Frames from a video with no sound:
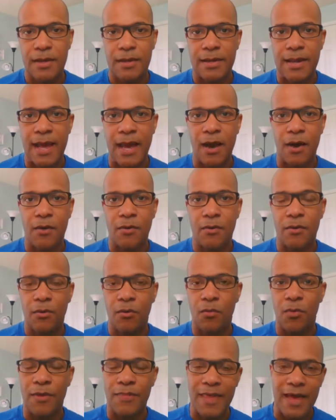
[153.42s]
Now,
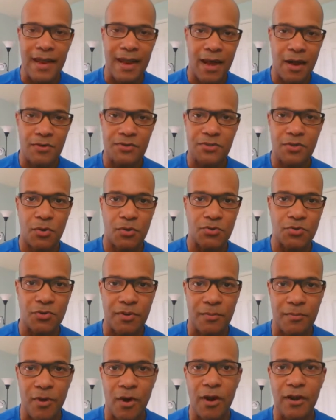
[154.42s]
when that house goes on
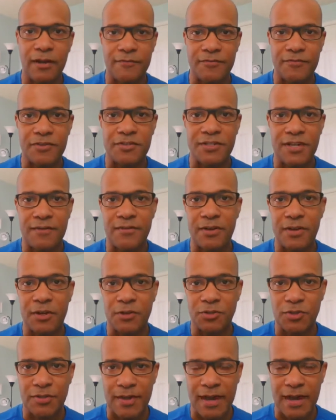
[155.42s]
the market for
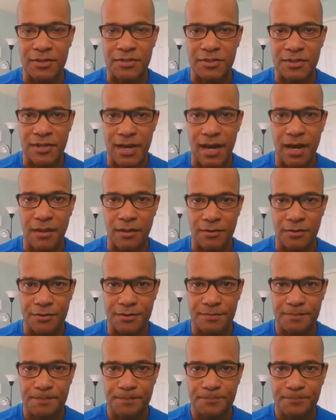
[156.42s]

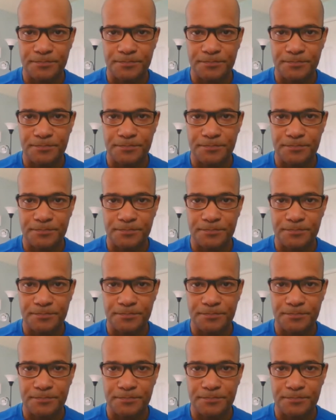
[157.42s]
$700,000,